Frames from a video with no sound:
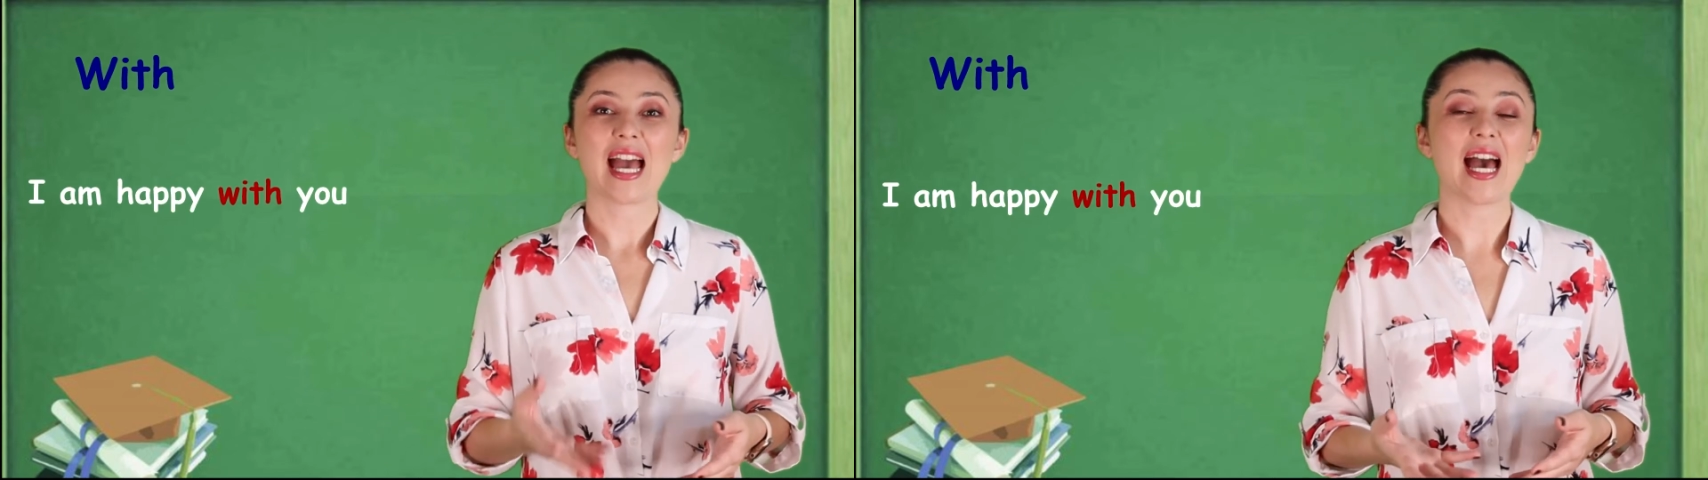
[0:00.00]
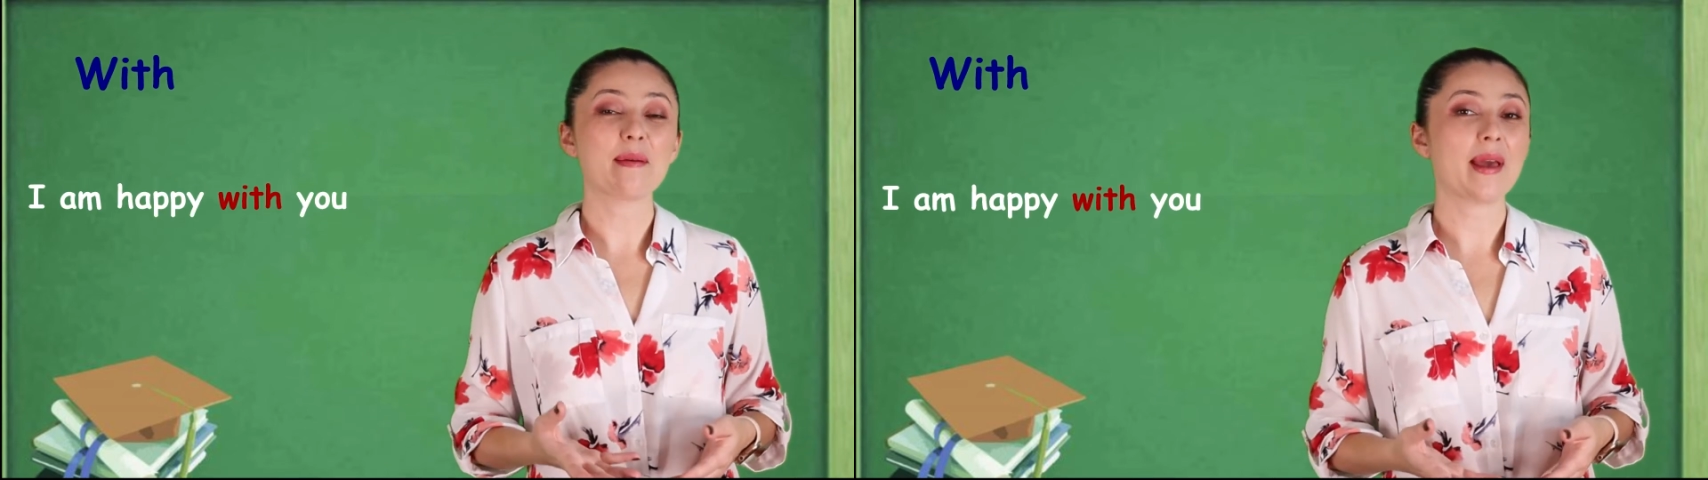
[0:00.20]

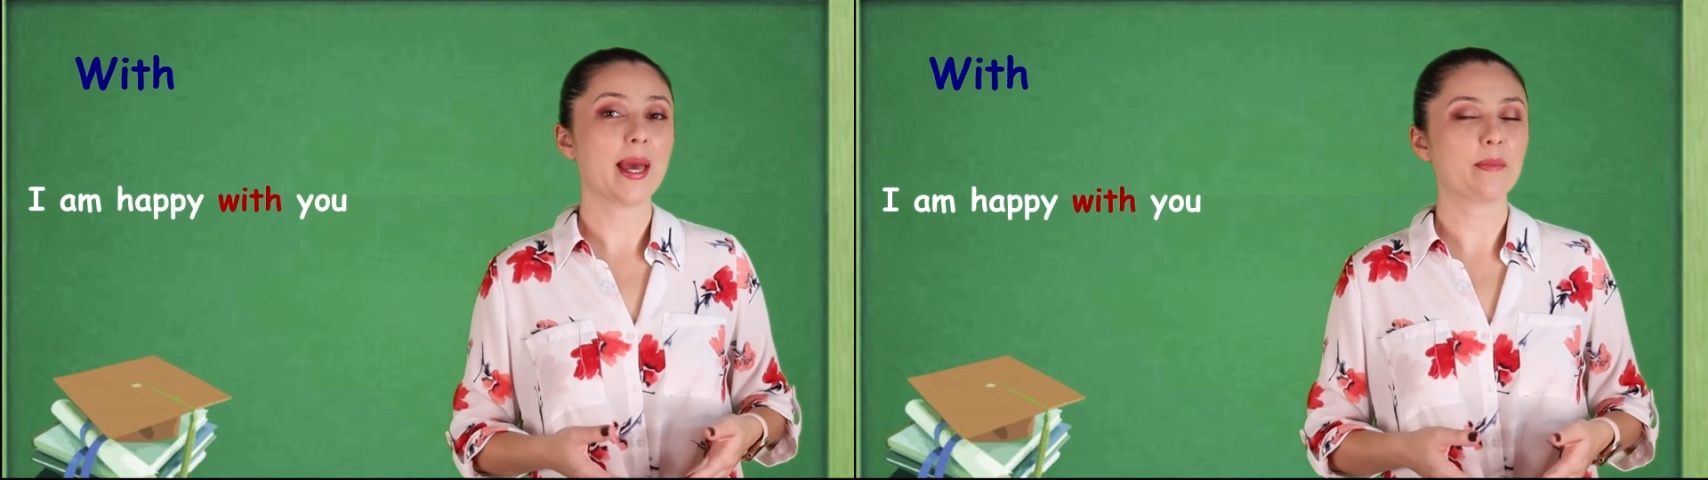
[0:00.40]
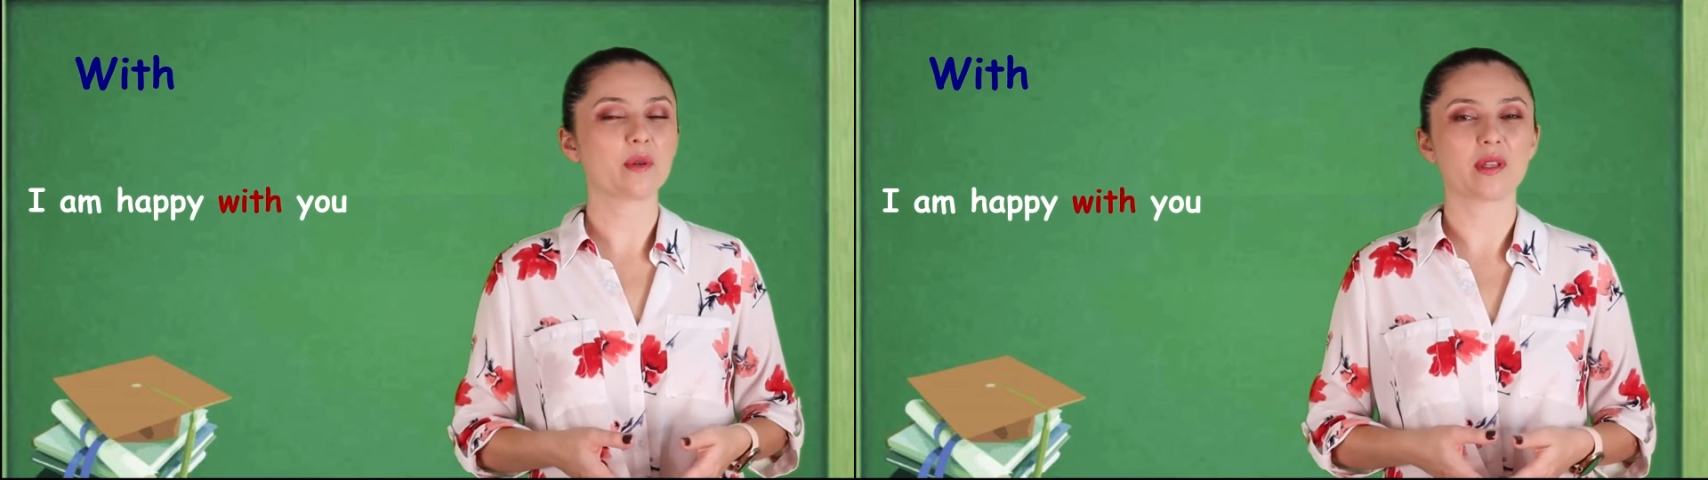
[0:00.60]
I'm
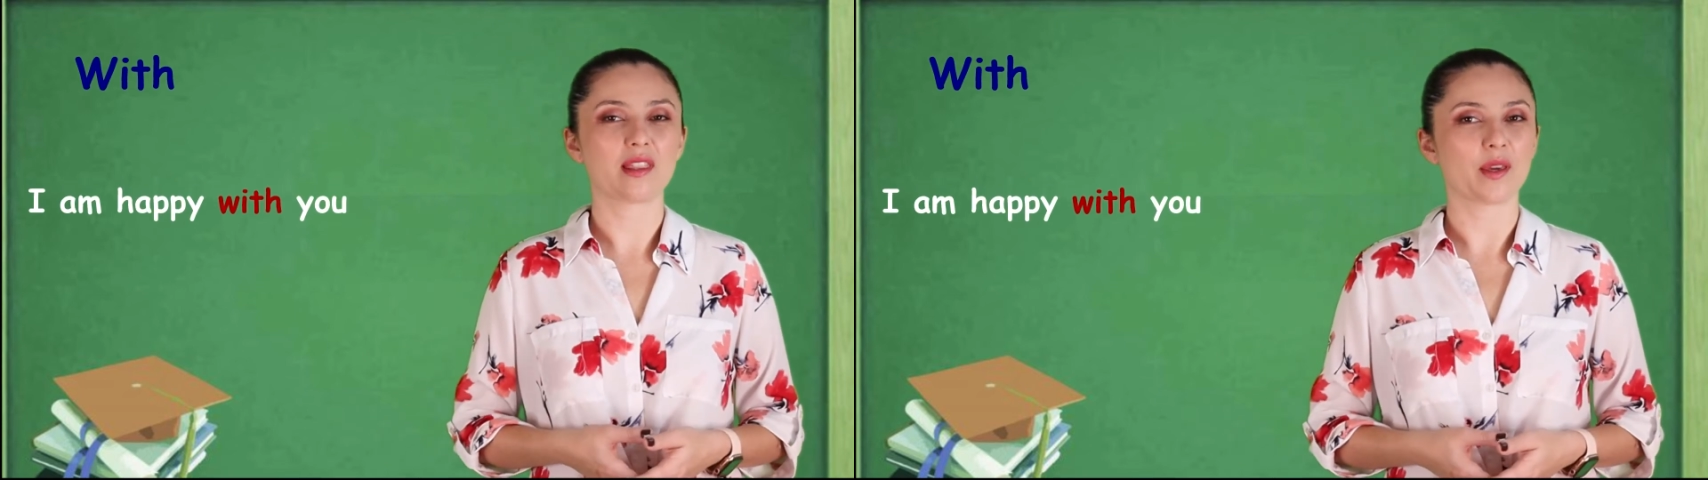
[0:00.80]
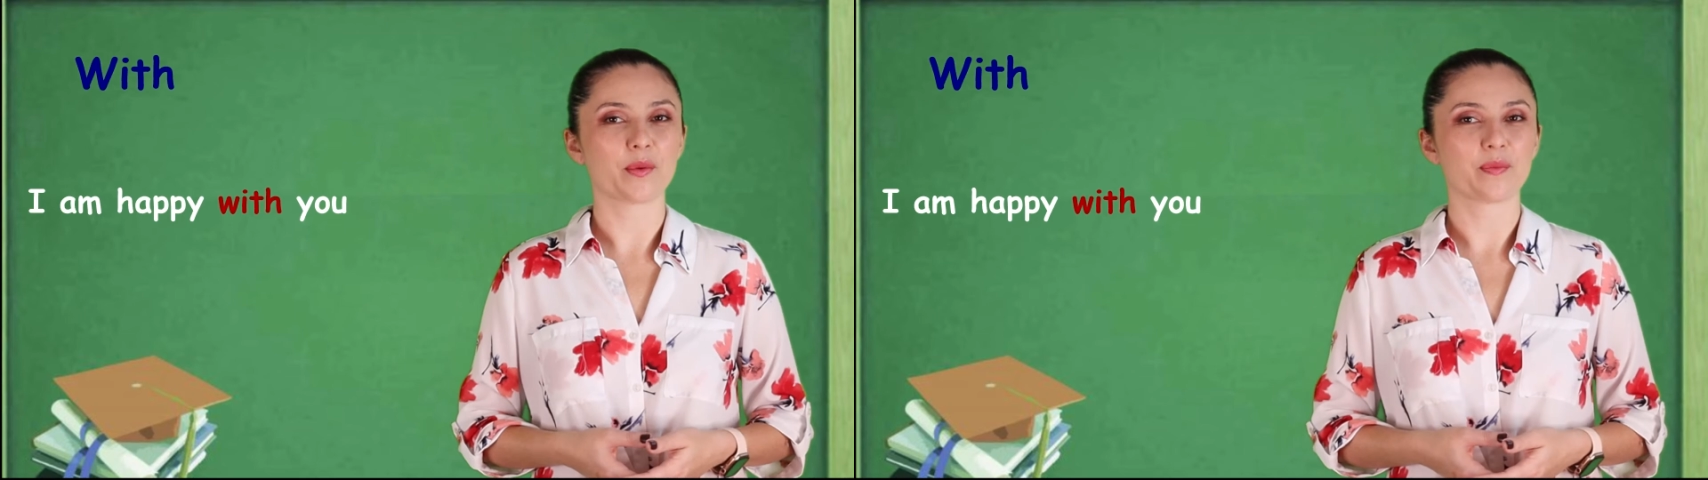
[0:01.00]
happy
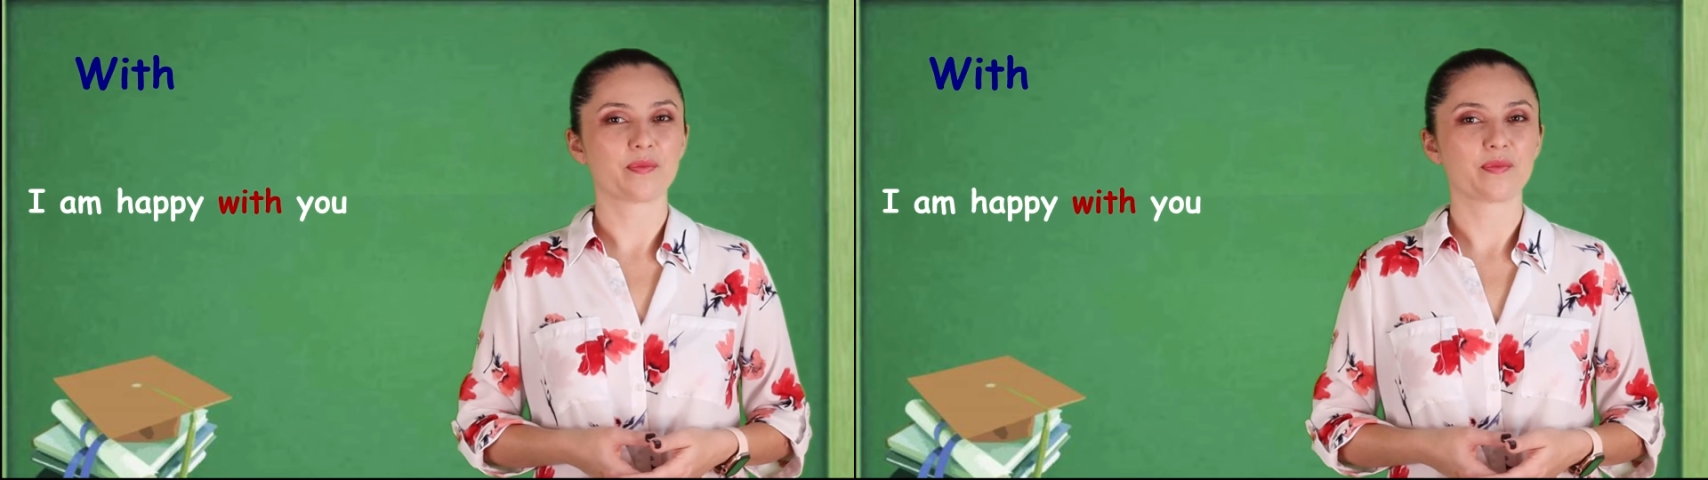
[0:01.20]
with you.